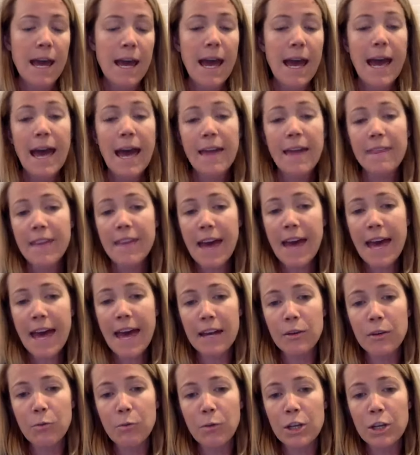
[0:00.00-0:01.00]
And
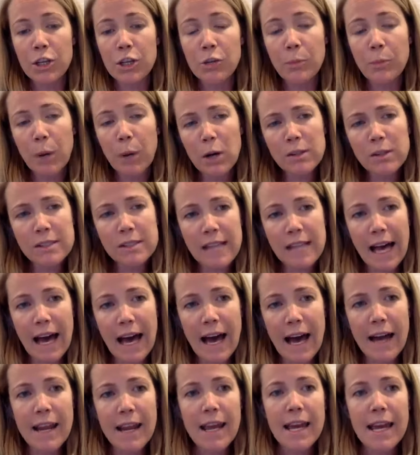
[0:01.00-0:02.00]
then when you post
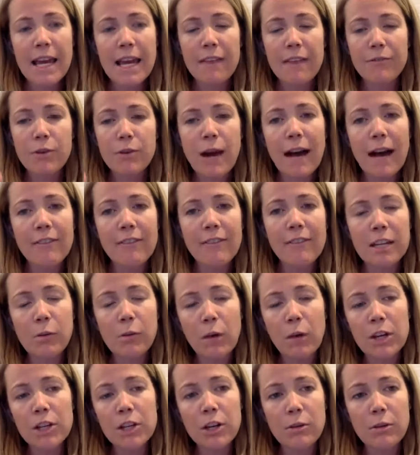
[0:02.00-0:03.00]
that, if you have
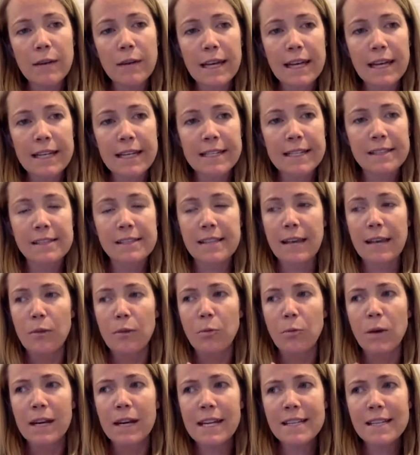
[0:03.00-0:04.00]
anyone go in and say,
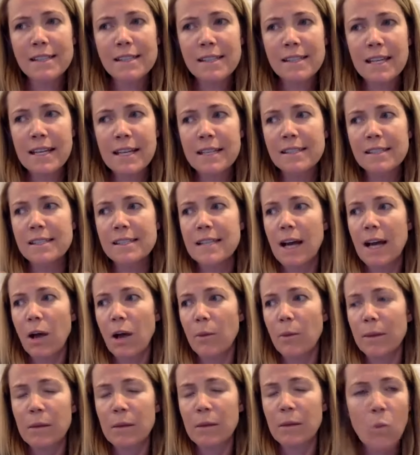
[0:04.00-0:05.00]
"What is this? Tell
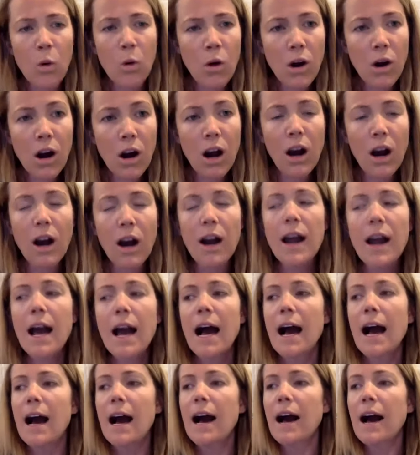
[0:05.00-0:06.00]
me more.
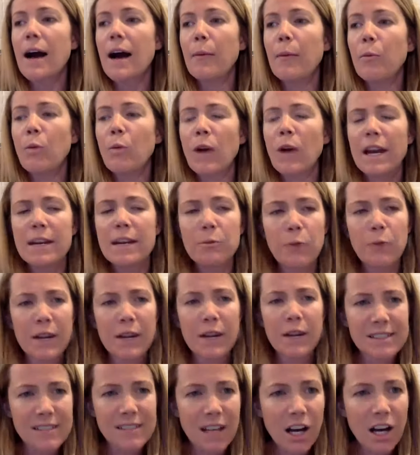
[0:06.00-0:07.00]
Um, what what
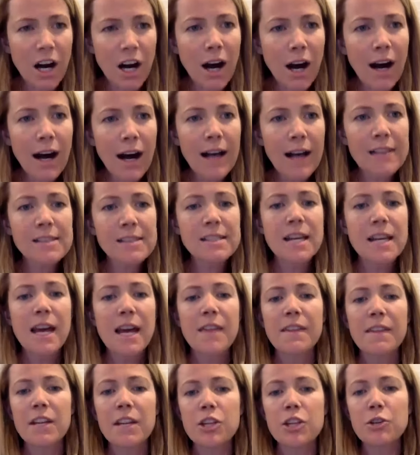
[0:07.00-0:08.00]
does it cost?"
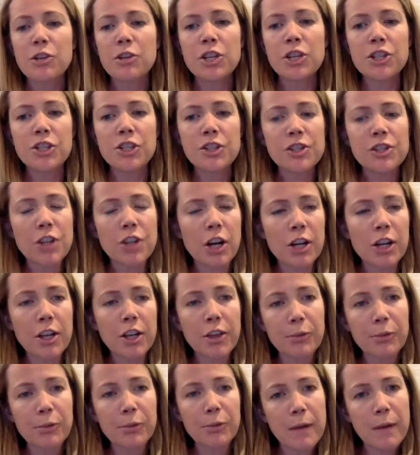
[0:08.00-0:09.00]
Then you can just start a
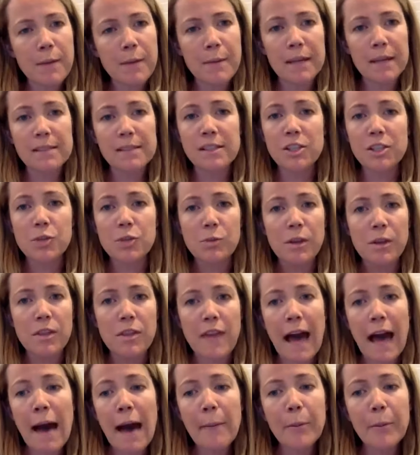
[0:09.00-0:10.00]
three way message with
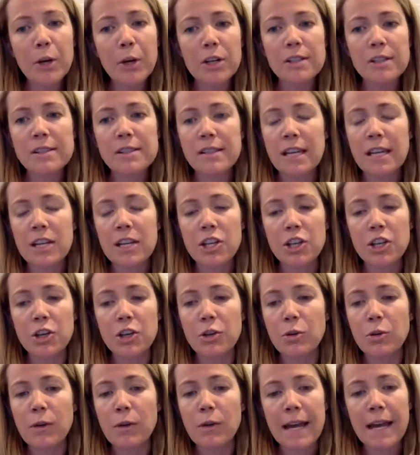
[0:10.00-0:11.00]
that person,
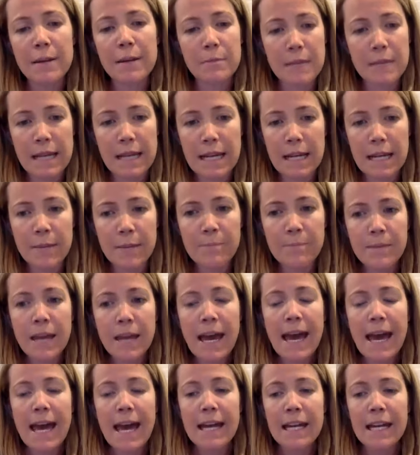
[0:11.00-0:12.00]
you and me.
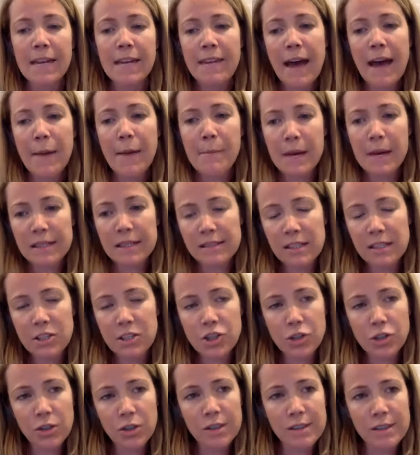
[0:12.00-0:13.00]
And in that
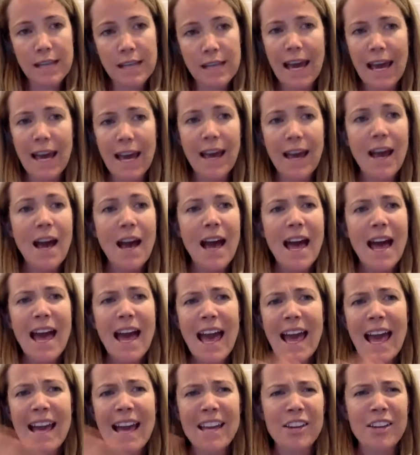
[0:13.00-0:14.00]
message, you'll say,
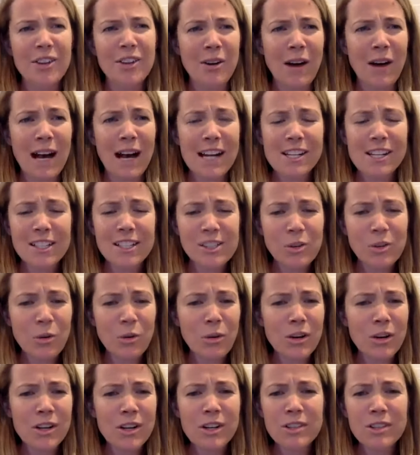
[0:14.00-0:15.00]
hey, you know, I just
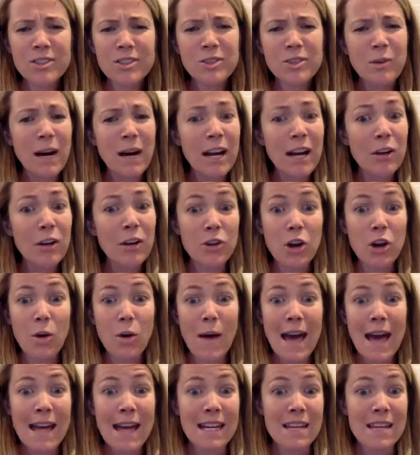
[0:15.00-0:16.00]
ordered, so I don't know
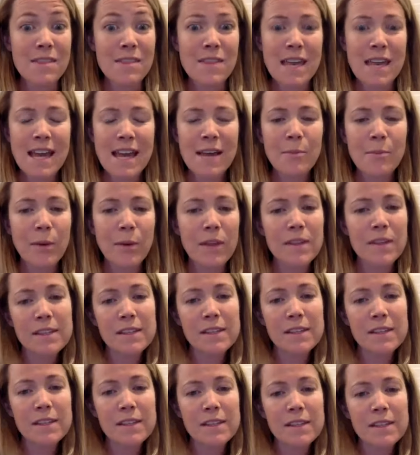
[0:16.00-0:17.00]
anything, but
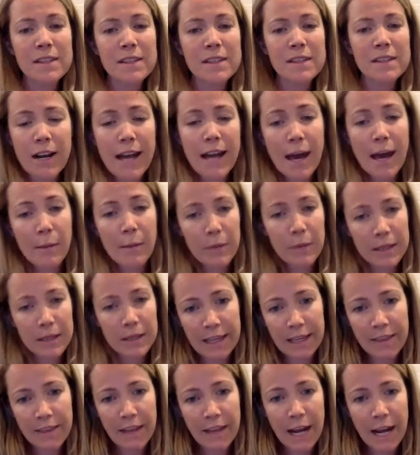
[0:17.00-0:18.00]
this is my friend
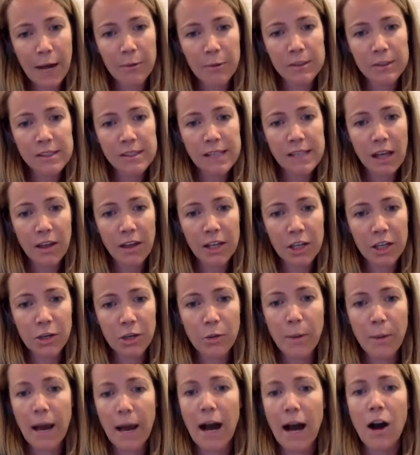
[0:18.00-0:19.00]
Emily that I was telling
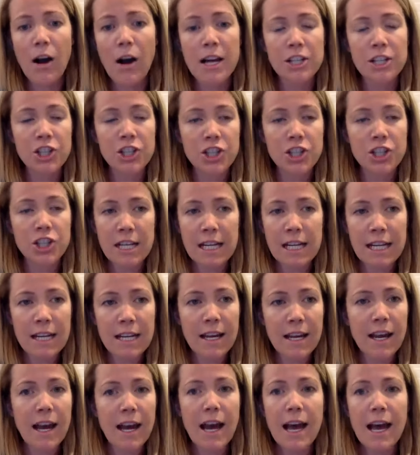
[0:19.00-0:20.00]
you about, and she
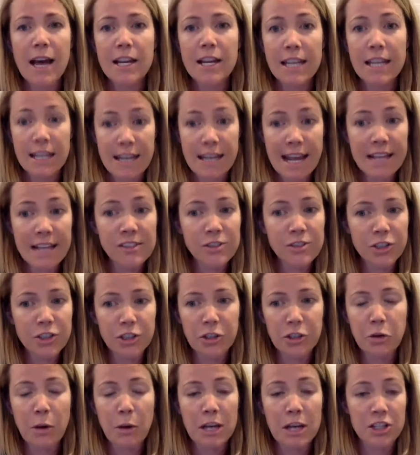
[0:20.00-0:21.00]
can answer your
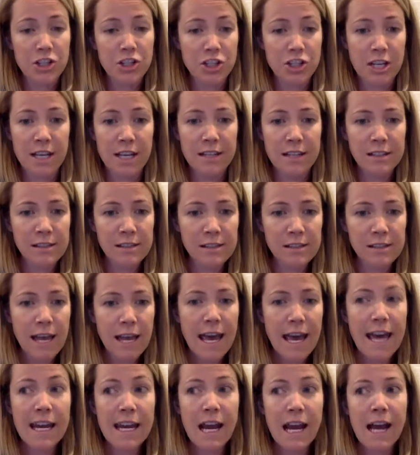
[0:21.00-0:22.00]
questions
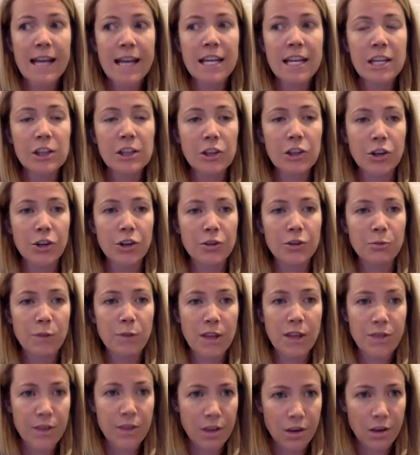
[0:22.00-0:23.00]
and I can learn
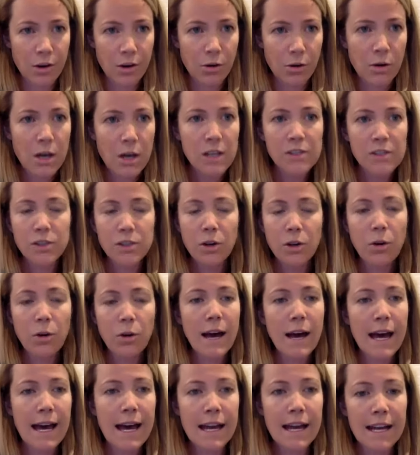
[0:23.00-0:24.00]
with you. So go
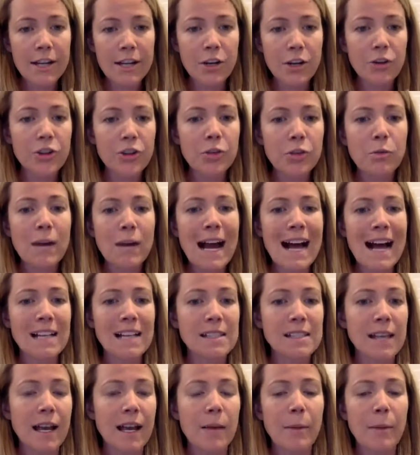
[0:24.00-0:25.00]
ahead. I know you were
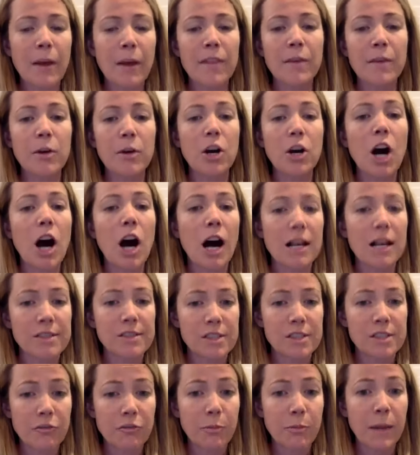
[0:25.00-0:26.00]
asking about the
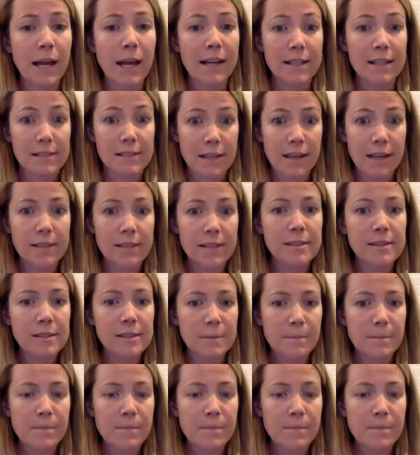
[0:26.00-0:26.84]
cost of Plexus.